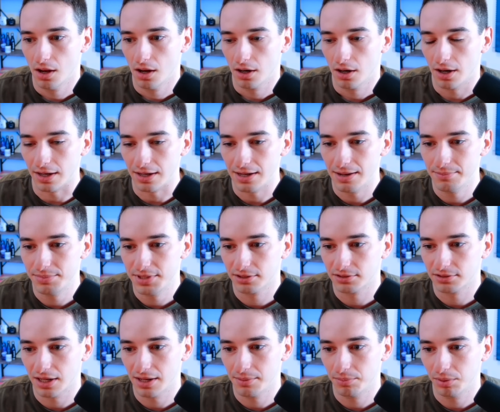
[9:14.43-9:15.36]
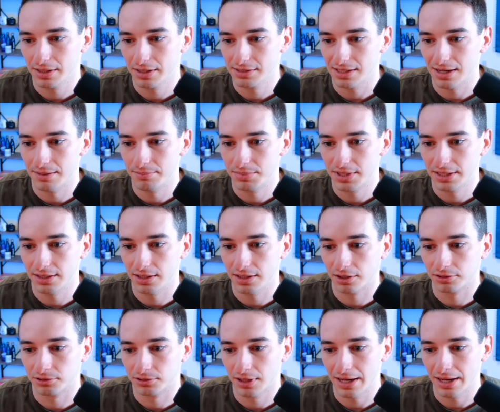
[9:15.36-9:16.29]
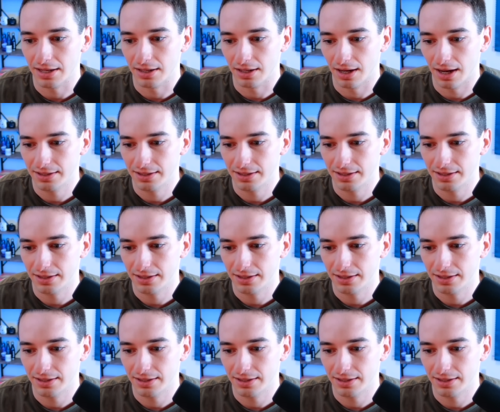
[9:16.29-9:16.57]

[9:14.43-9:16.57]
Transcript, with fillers: All right, empty array plus empty array,